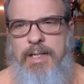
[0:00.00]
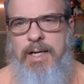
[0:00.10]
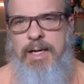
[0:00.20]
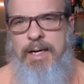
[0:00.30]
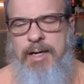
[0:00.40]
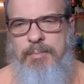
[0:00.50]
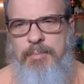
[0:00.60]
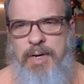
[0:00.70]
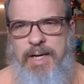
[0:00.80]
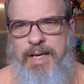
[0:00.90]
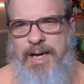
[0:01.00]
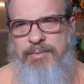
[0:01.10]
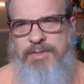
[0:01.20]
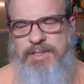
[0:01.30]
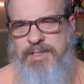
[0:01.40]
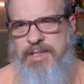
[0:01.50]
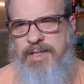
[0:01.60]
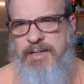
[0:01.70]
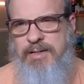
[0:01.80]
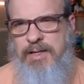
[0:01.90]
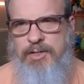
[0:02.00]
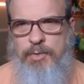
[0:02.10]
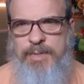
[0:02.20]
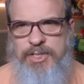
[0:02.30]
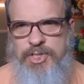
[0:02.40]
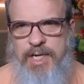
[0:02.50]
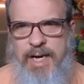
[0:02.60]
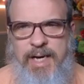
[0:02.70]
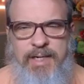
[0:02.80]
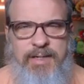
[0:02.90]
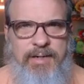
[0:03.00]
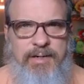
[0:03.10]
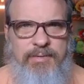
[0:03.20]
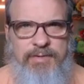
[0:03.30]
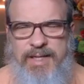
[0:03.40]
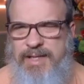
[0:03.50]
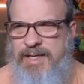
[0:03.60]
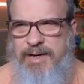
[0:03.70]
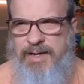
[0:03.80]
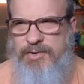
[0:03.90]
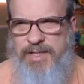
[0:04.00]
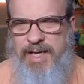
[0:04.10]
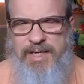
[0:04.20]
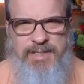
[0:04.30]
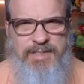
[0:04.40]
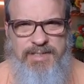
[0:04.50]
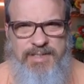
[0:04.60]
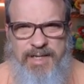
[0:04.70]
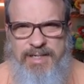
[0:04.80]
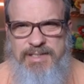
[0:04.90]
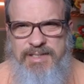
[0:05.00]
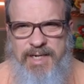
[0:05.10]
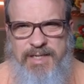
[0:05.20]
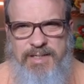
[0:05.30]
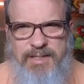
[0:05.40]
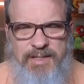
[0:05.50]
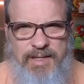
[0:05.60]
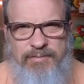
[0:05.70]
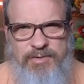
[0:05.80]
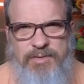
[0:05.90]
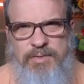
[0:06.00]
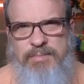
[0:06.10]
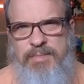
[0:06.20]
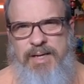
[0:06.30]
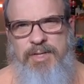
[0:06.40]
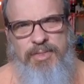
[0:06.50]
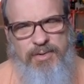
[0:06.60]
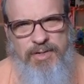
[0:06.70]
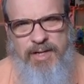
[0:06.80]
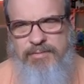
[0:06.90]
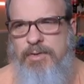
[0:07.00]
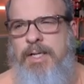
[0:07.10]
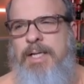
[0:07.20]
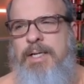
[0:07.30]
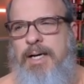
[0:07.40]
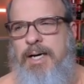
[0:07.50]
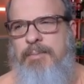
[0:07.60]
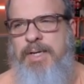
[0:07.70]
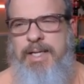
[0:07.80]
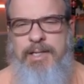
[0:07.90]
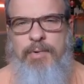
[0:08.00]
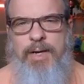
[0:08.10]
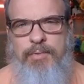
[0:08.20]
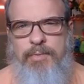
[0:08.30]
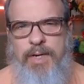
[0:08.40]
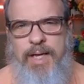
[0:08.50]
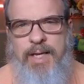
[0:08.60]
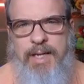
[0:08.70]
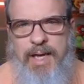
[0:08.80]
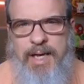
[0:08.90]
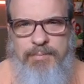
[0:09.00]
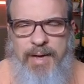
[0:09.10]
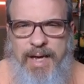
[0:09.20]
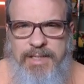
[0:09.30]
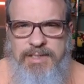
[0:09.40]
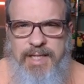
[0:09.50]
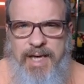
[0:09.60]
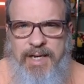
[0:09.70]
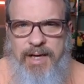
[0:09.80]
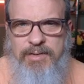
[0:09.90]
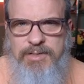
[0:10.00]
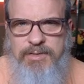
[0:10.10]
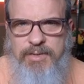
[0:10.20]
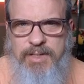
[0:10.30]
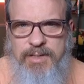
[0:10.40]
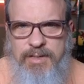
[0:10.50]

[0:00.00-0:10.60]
but I was a little bit shy of, I think I only had it at like second level, maybe third level. But anyway, we went ahead and maxed that out. Let's go ahead and...